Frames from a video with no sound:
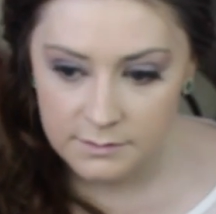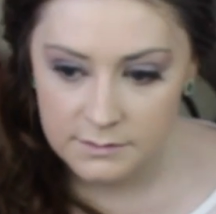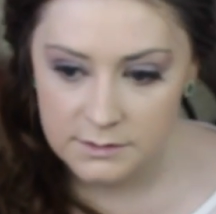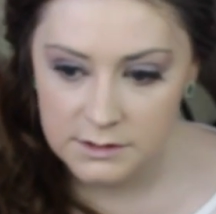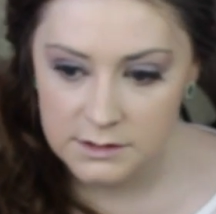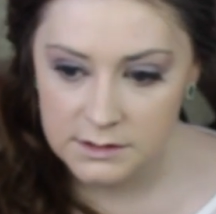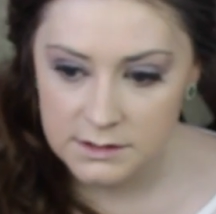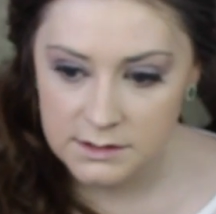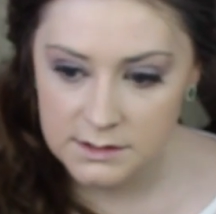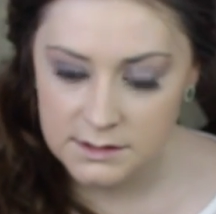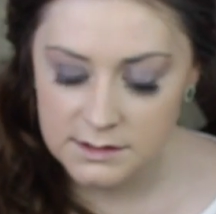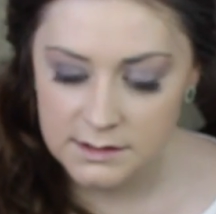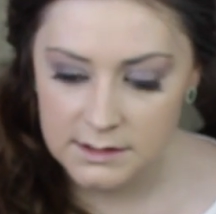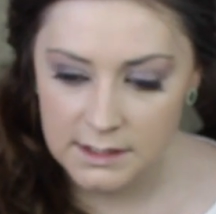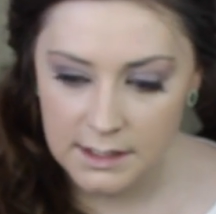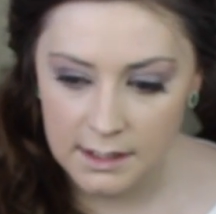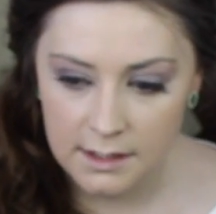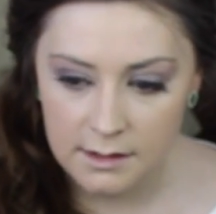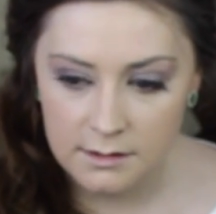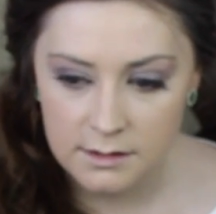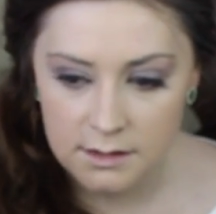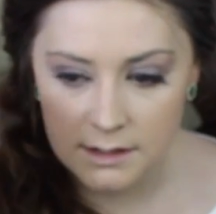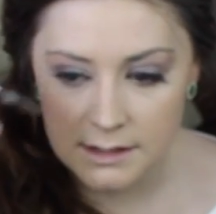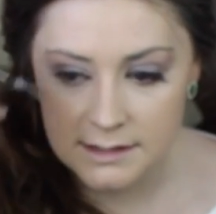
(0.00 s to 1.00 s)
just to
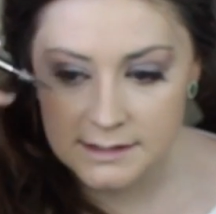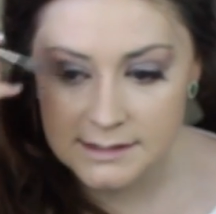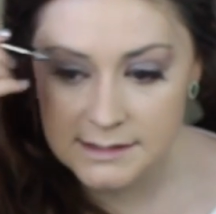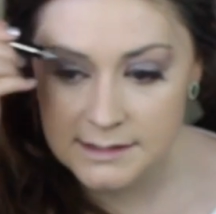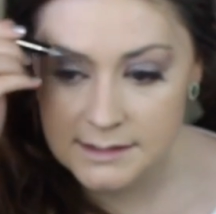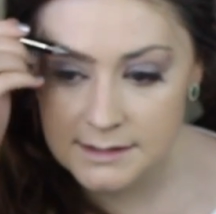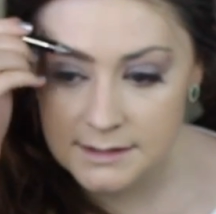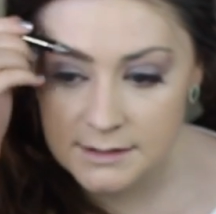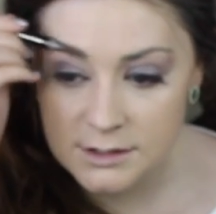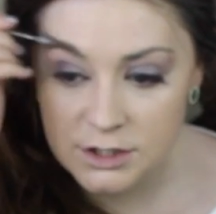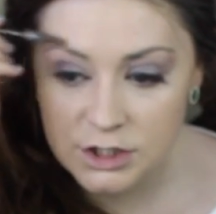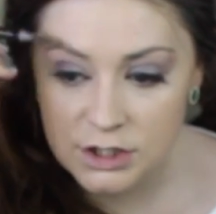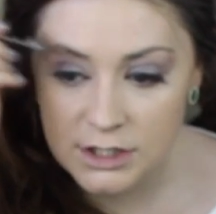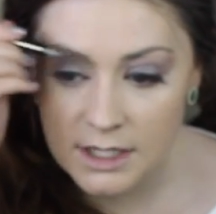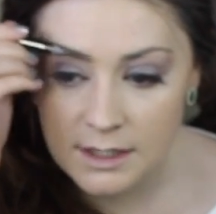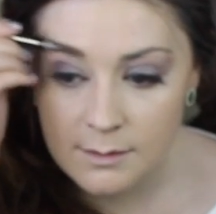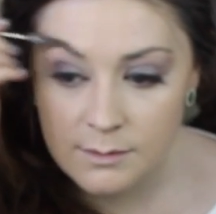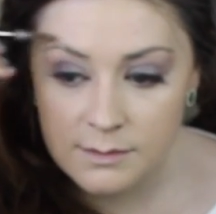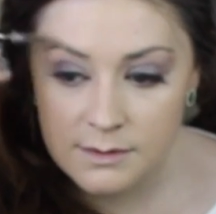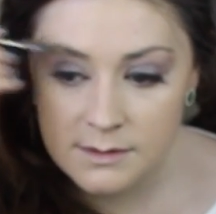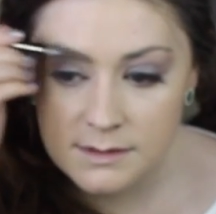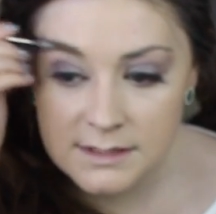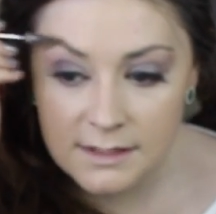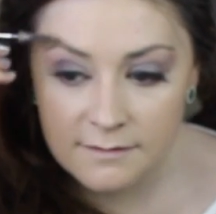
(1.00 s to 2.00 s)
get a nice shape
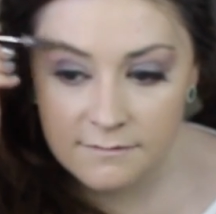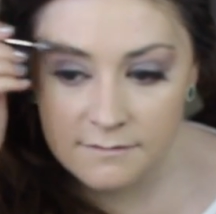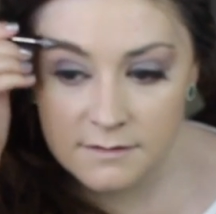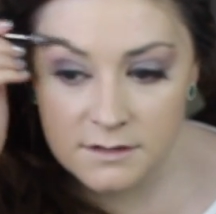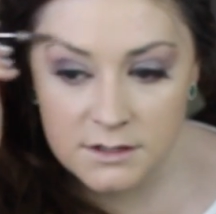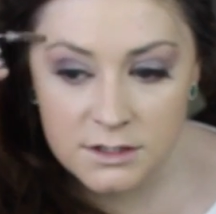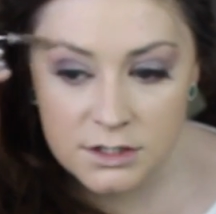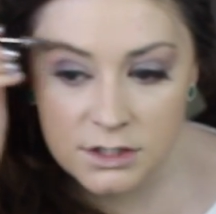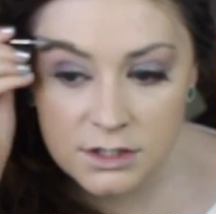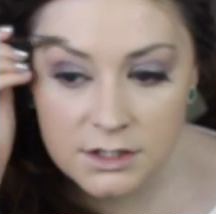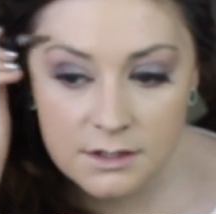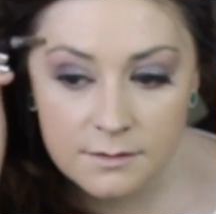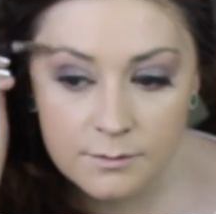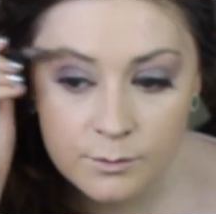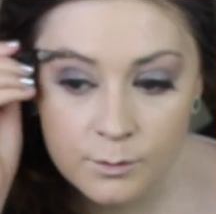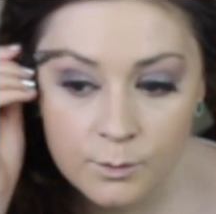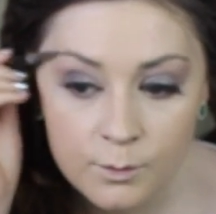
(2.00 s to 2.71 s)
definition.